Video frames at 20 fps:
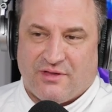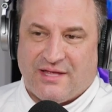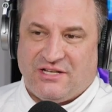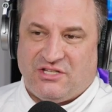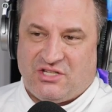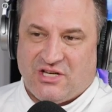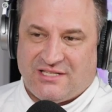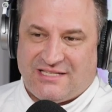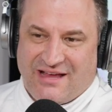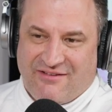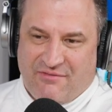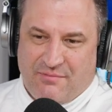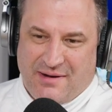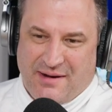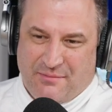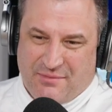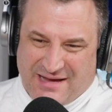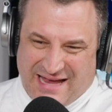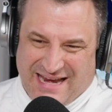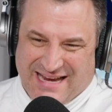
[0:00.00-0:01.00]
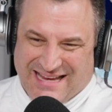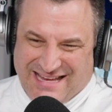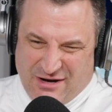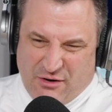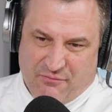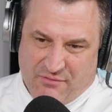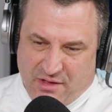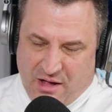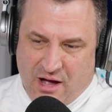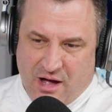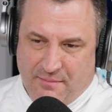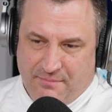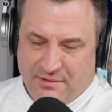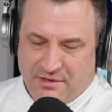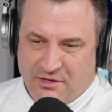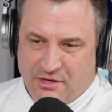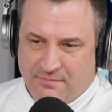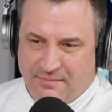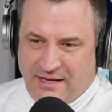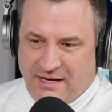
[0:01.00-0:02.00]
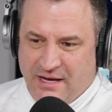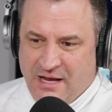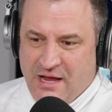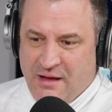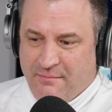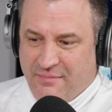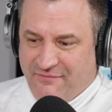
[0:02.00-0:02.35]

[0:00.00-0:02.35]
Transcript: They just haven't been able to kind of get over the hump a little bit.